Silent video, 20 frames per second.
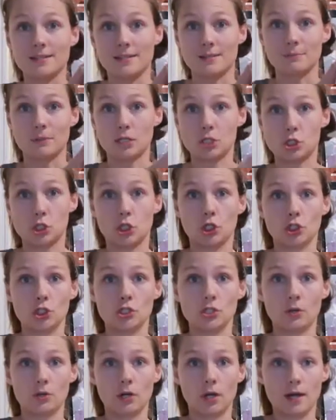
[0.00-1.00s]
this much
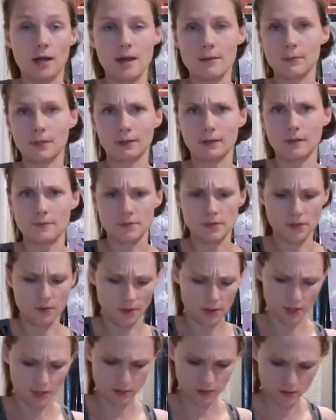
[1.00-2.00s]
yogurt. Emma loves
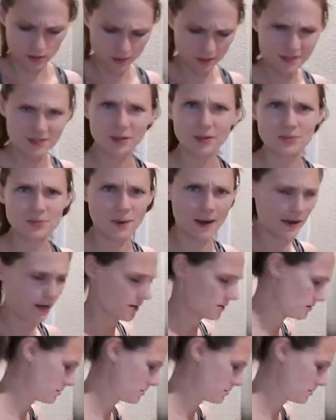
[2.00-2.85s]
yogurt. What is what?